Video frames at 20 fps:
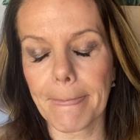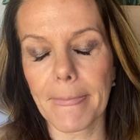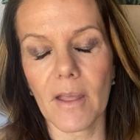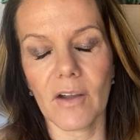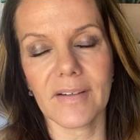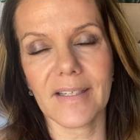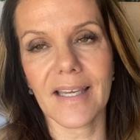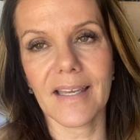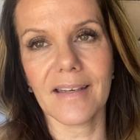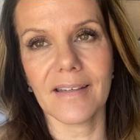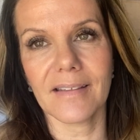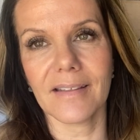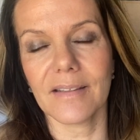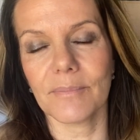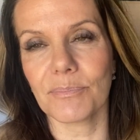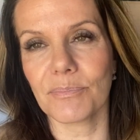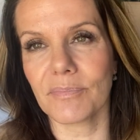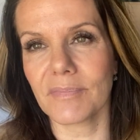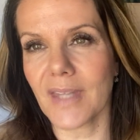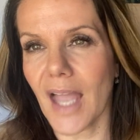Again,
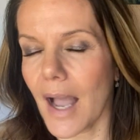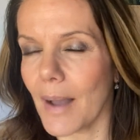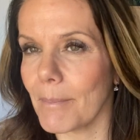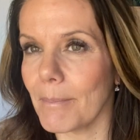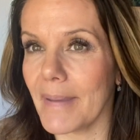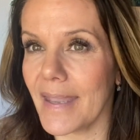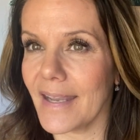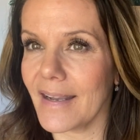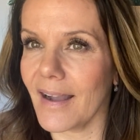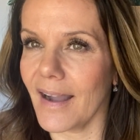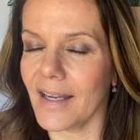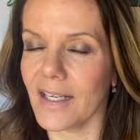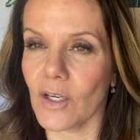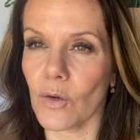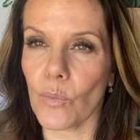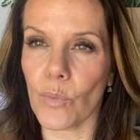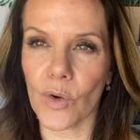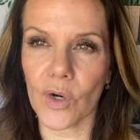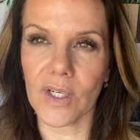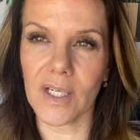that may kind
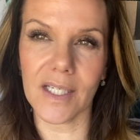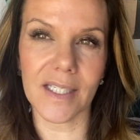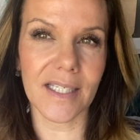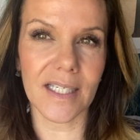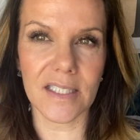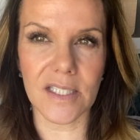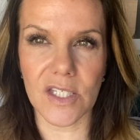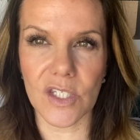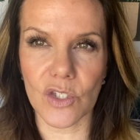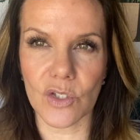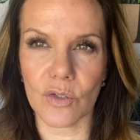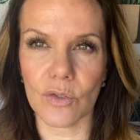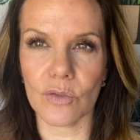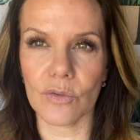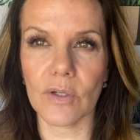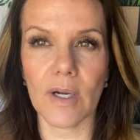of work against you.